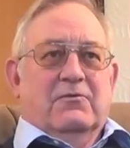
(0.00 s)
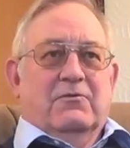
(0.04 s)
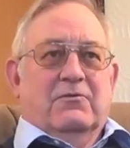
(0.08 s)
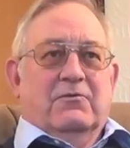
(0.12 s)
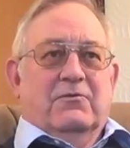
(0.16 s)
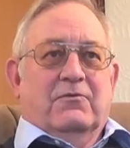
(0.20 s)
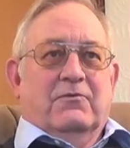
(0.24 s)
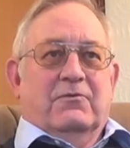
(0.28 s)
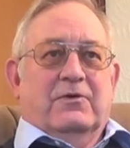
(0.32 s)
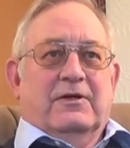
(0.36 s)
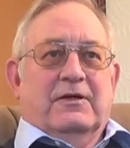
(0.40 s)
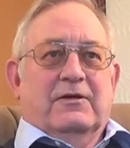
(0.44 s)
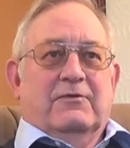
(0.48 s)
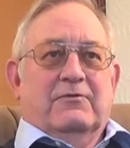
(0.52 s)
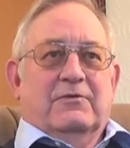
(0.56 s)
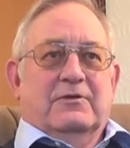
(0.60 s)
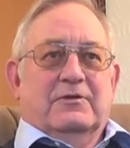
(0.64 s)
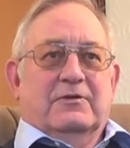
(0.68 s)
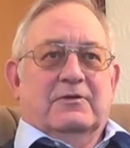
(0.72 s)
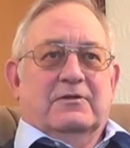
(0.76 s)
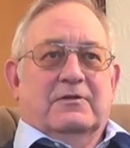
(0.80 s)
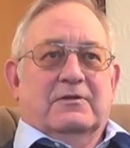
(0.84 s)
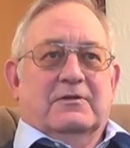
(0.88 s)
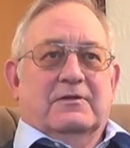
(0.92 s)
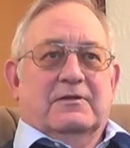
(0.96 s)
We
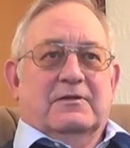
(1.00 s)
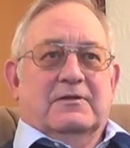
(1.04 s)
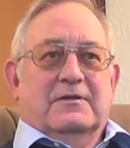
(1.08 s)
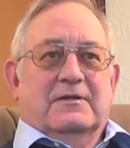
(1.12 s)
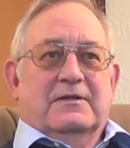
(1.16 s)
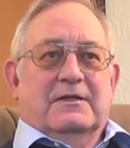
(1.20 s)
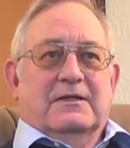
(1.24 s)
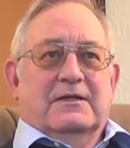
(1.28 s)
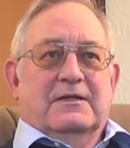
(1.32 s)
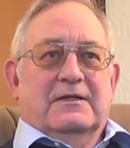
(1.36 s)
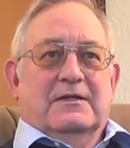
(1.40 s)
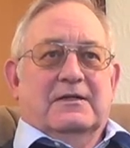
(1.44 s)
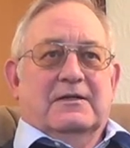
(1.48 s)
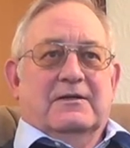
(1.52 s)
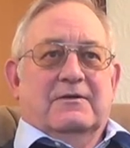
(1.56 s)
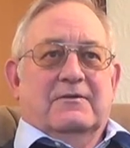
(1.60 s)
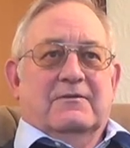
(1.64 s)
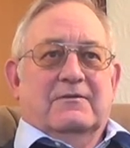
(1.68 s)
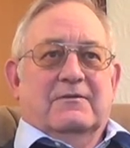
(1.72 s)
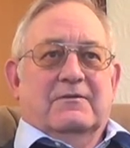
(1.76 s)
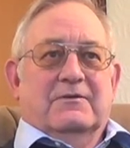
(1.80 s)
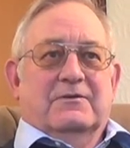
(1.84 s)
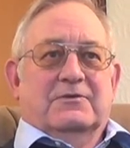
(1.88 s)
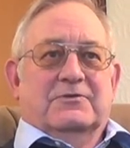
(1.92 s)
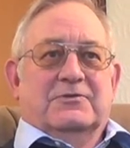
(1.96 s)
will
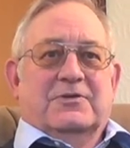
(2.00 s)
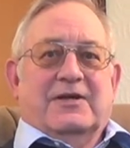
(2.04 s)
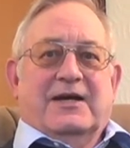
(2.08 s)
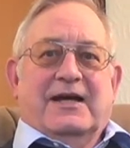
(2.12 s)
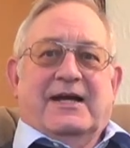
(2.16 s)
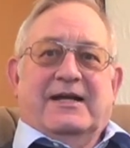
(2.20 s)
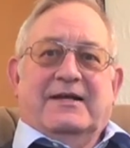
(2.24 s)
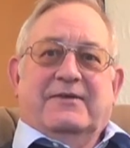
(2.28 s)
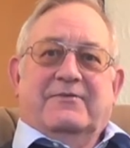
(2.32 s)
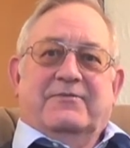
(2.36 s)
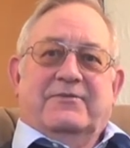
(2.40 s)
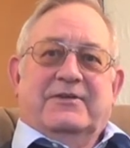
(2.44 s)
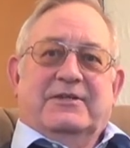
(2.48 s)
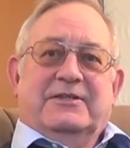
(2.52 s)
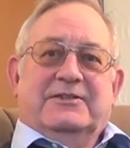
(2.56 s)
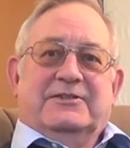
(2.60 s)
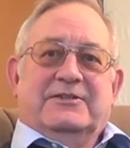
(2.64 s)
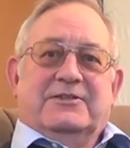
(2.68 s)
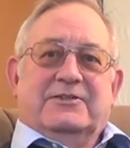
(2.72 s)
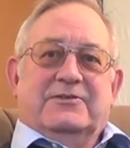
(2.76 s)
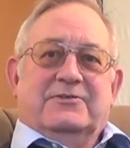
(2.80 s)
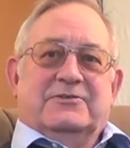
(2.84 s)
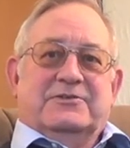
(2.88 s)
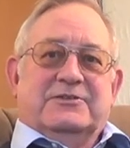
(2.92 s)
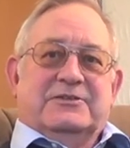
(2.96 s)
try and
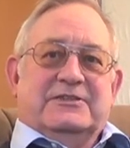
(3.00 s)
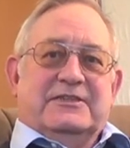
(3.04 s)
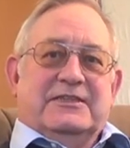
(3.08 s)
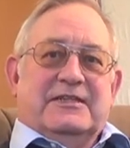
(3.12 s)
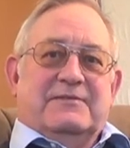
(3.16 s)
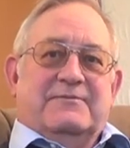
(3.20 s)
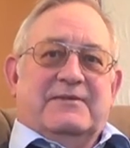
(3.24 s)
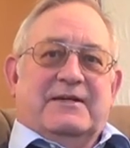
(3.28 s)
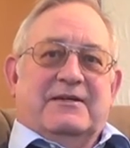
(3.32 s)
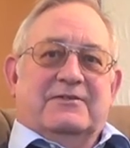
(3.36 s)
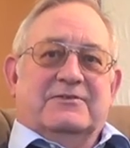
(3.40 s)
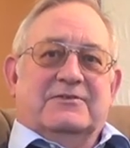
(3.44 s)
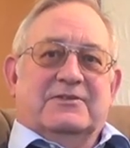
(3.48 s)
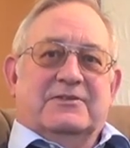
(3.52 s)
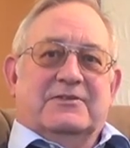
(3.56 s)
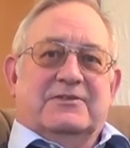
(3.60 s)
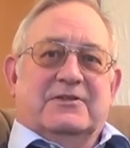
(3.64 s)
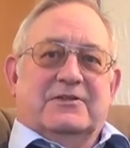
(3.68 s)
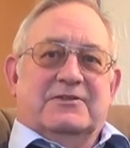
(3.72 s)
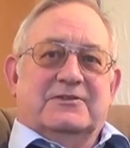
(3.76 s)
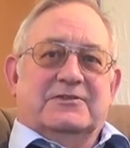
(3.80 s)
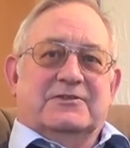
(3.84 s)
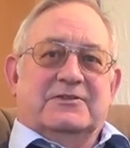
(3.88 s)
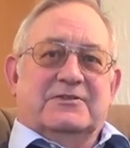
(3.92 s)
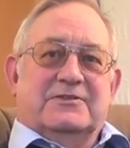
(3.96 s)
reduce the amount of
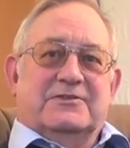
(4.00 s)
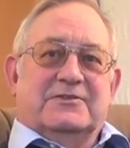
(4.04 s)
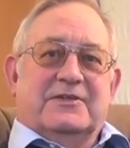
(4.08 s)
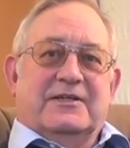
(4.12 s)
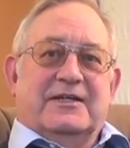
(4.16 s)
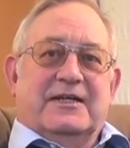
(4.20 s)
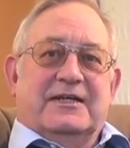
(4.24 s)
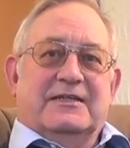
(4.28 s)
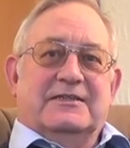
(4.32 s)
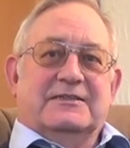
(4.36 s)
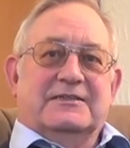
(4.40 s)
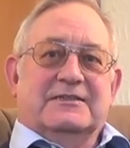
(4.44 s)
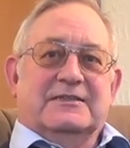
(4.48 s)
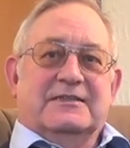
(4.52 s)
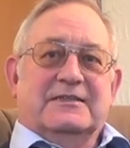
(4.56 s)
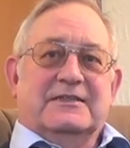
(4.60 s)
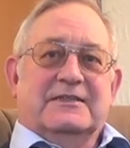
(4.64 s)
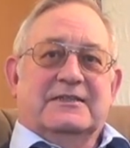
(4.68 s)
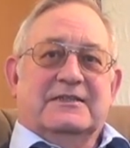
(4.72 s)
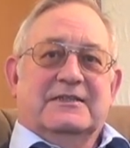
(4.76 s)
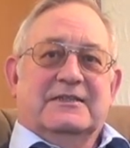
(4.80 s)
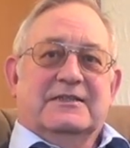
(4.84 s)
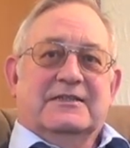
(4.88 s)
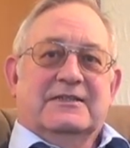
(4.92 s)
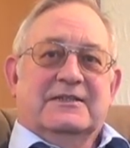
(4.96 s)
concentrates
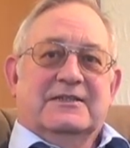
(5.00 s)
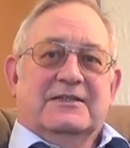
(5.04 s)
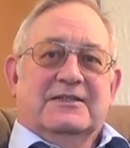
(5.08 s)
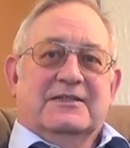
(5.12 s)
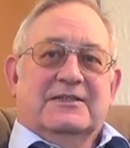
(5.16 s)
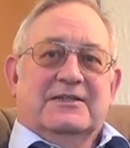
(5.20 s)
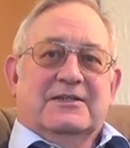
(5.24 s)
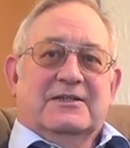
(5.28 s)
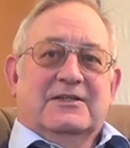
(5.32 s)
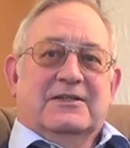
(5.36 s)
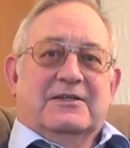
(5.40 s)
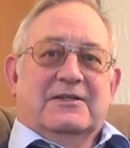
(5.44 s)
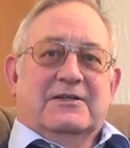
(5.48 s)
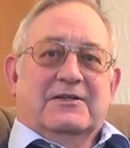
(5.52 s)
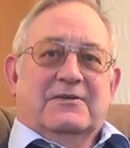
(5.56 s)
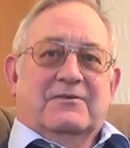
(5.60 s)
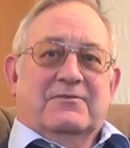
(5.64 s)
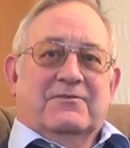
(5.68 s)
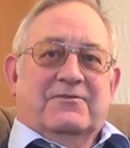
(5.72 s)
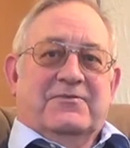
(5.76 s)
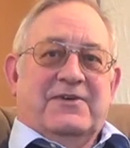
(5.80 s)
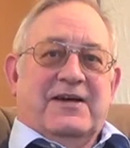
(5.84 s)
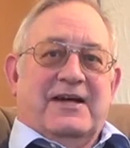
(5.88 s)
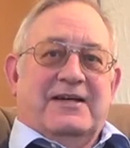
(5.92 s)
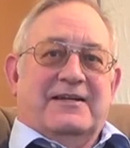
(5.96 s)

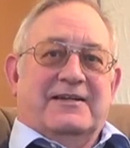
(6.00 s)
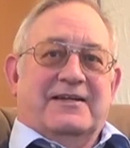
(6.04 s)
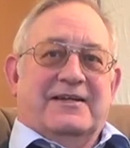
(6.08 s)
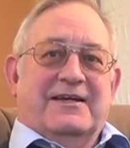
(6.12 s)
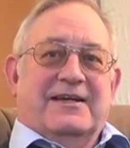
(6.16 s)
fed.